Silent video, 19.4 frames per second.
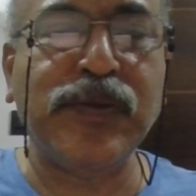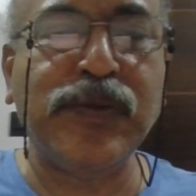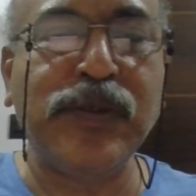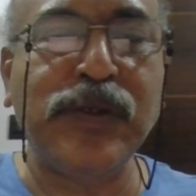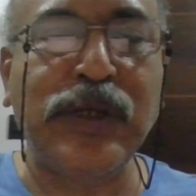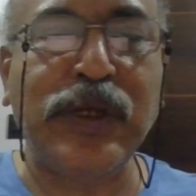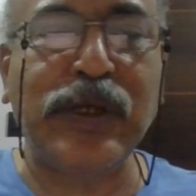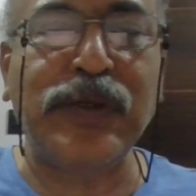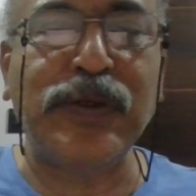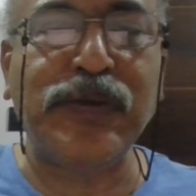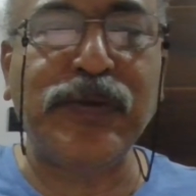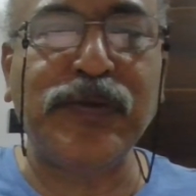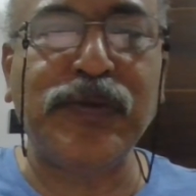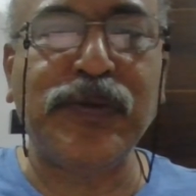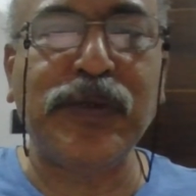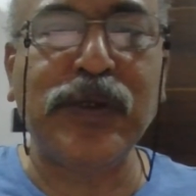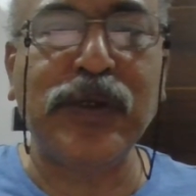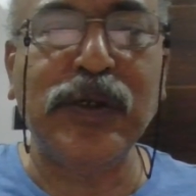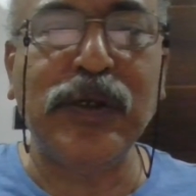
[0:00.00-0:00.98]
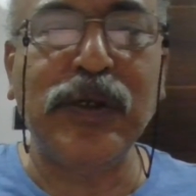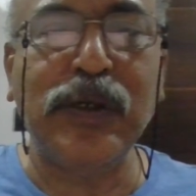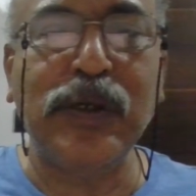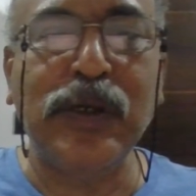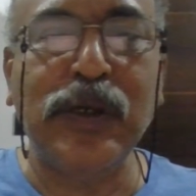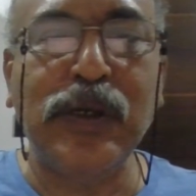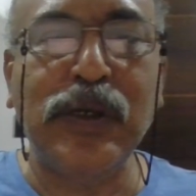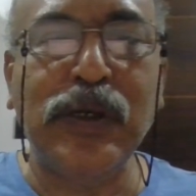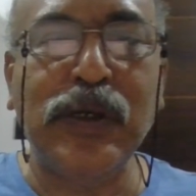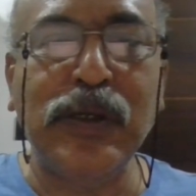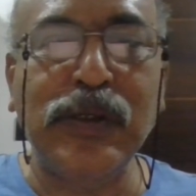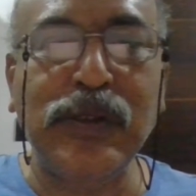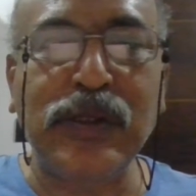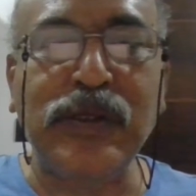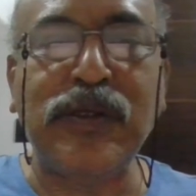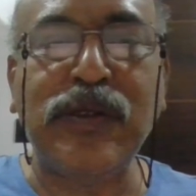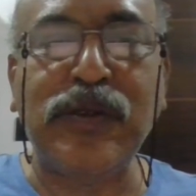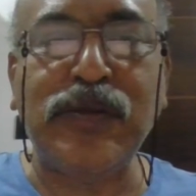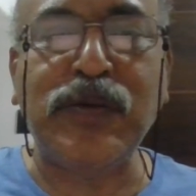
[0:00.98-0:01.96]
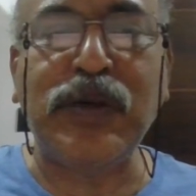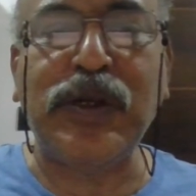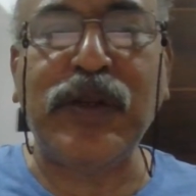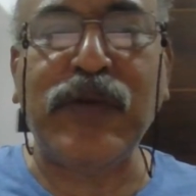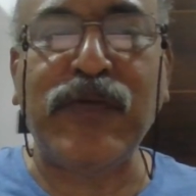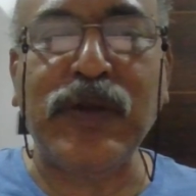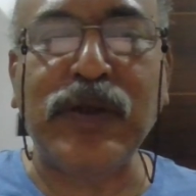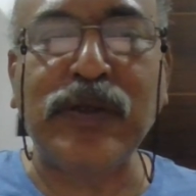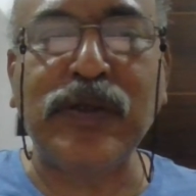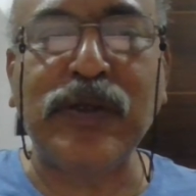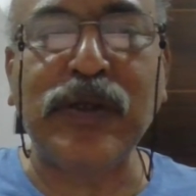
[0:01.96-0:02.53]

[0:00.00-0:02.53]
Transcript: Right. This is one difference.